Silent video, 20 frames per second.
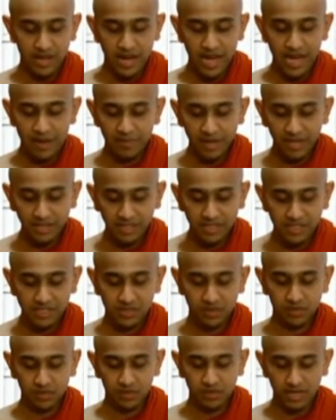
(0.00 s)
I am 8 years
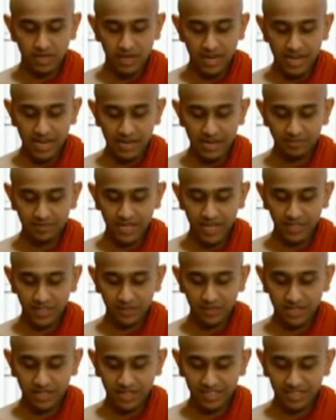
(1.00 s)
old. I am
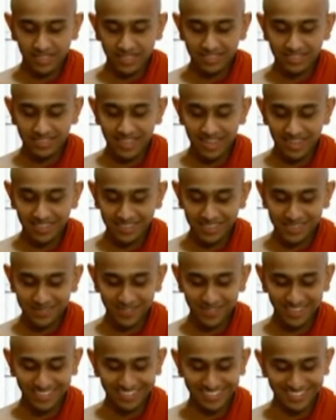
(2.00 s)
Kenuliaki's younger
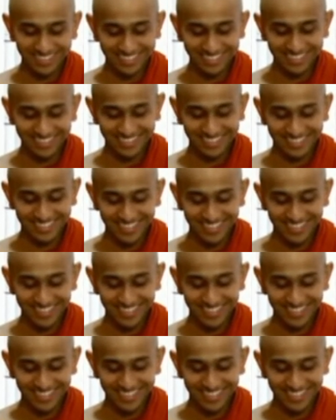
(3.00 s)
brother.